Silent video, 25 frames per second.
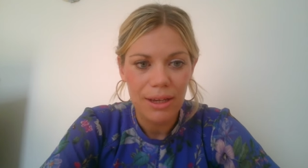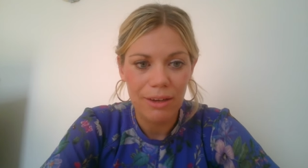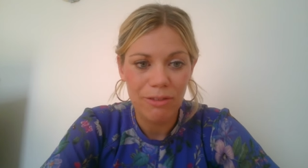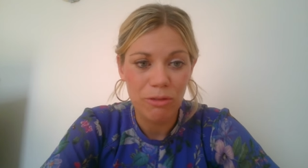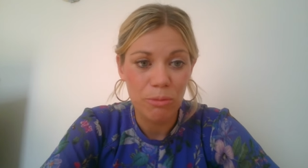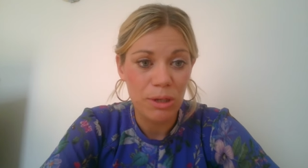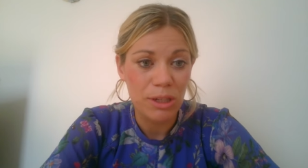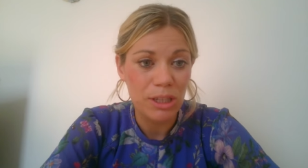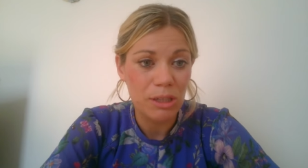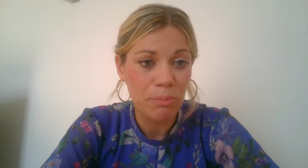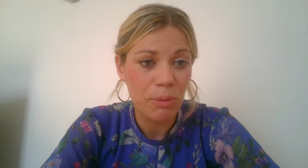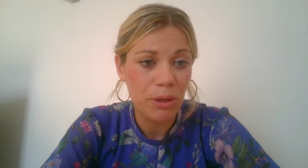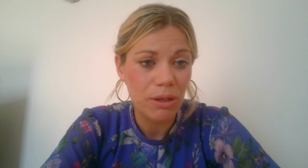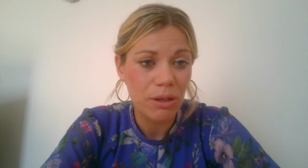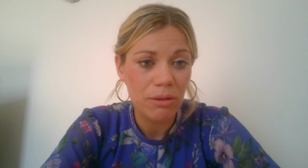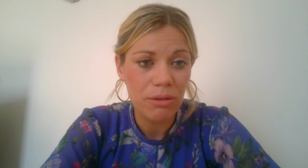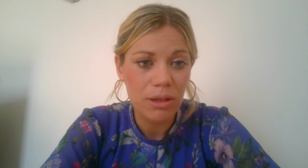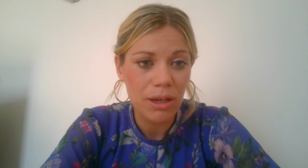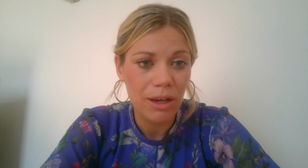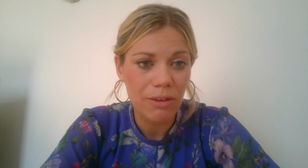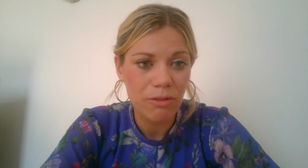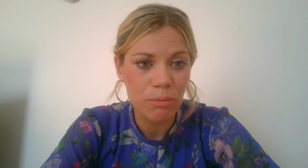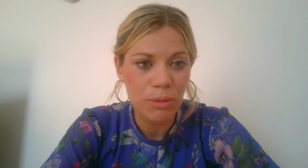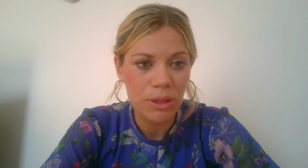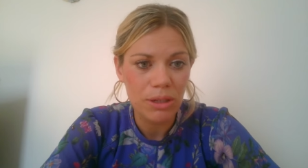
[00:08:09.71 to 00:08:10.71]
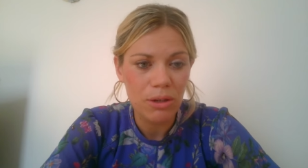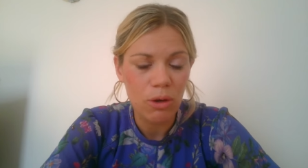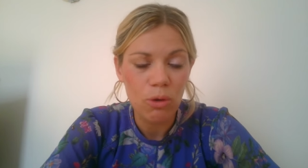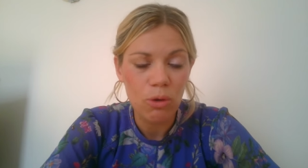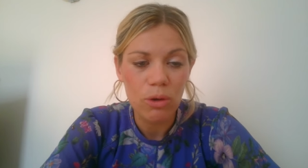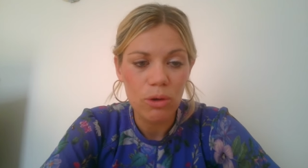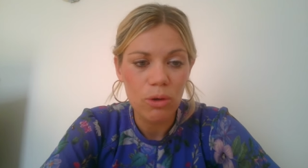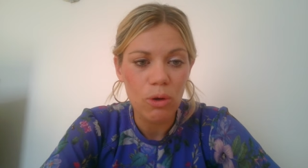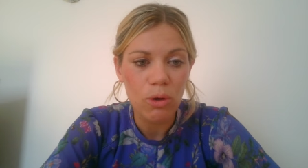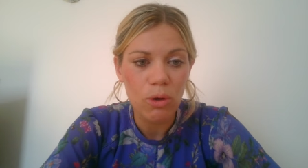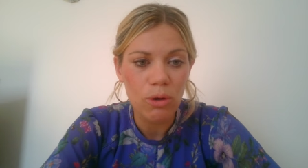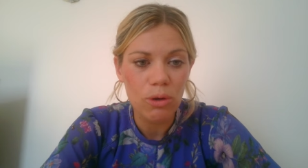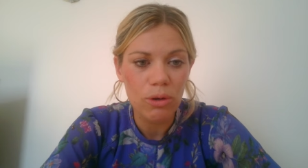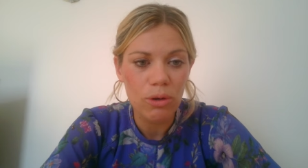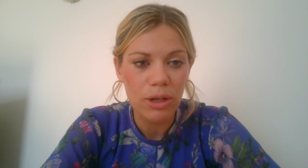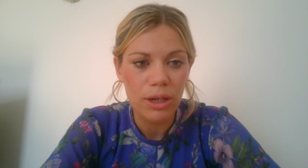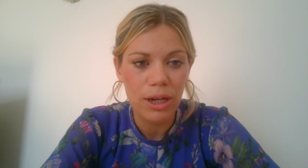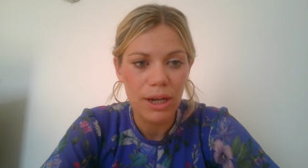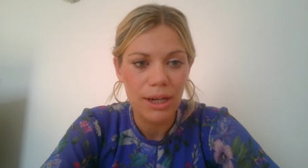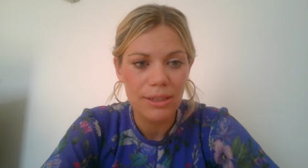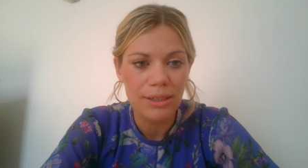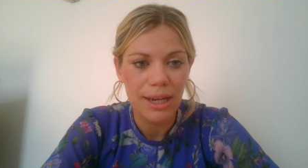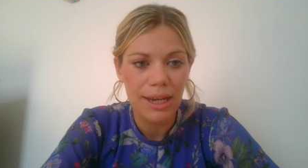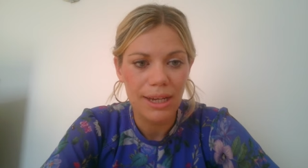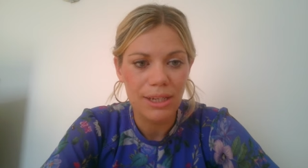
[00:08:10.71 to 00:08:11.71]
governments, but government or
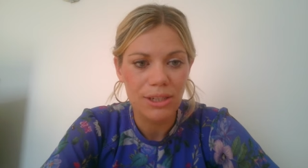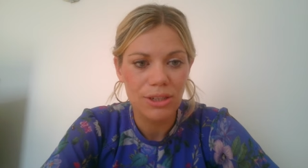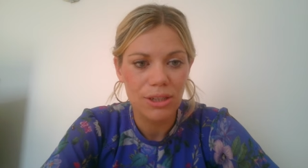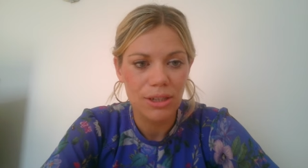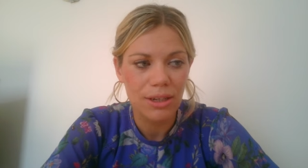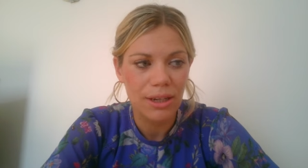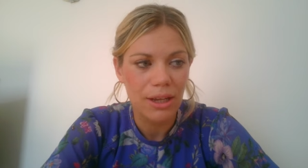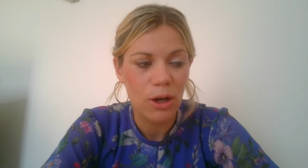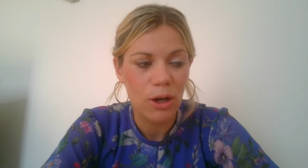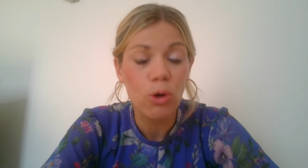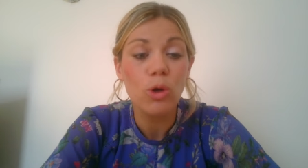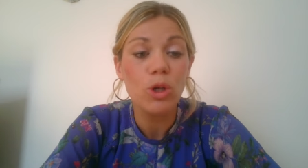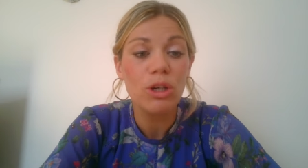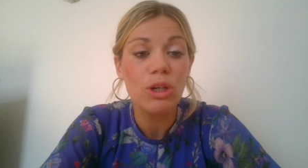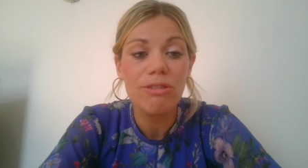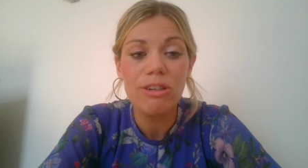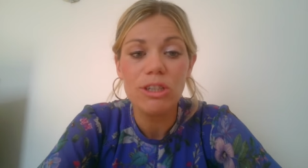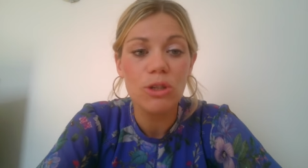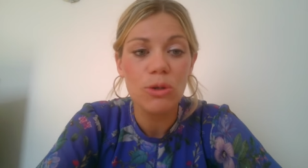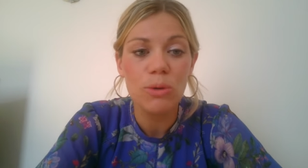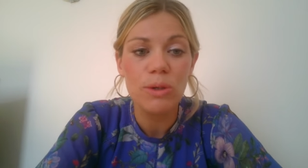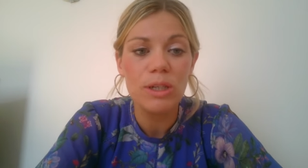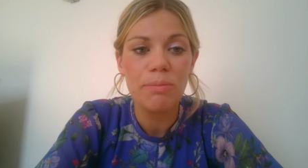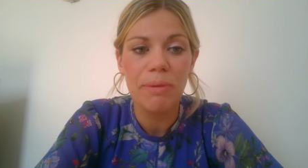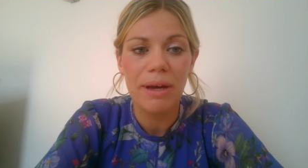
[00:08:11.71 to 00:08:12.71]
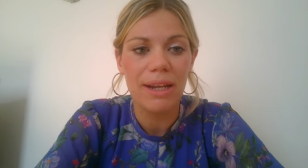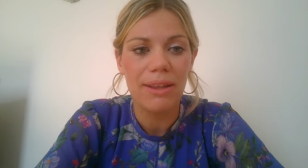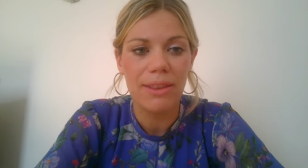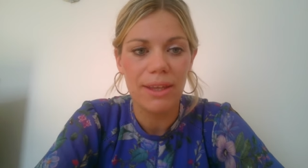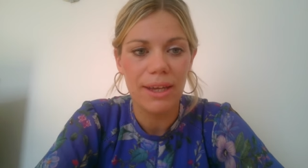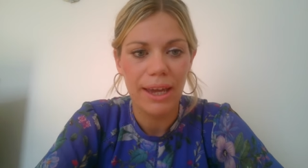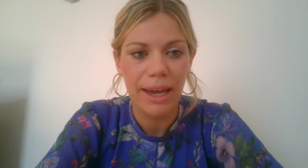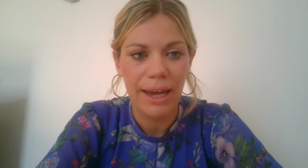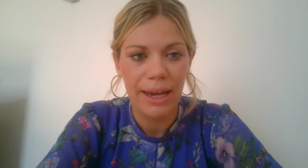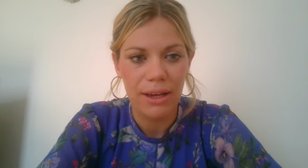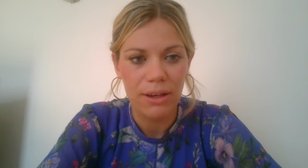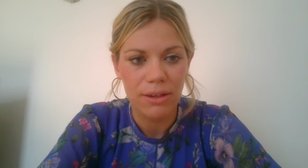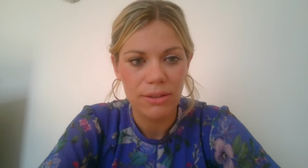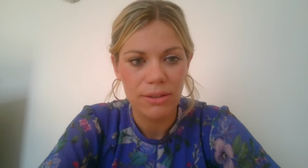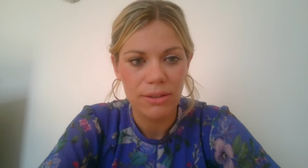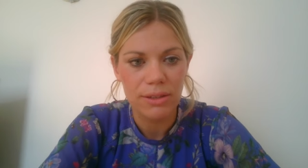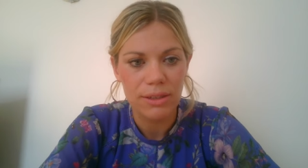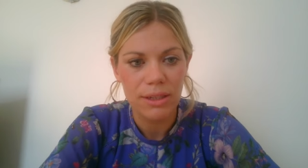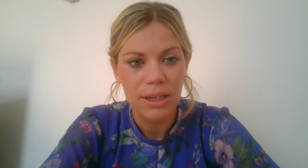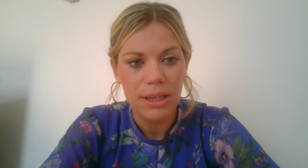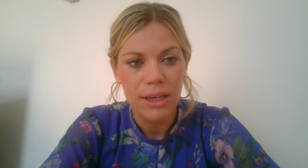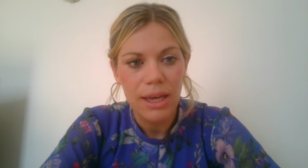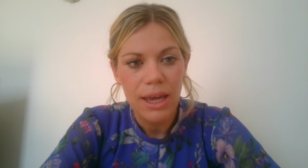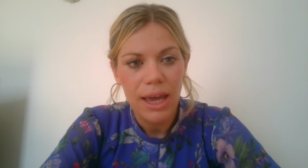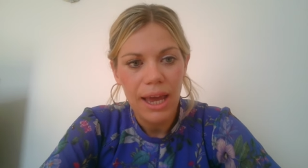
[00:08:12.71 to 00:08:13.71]
organization, order is always better than
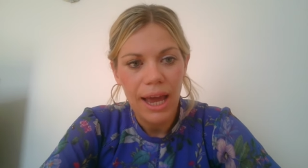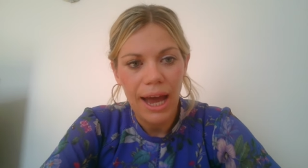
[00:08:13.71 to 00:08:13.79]
chaos.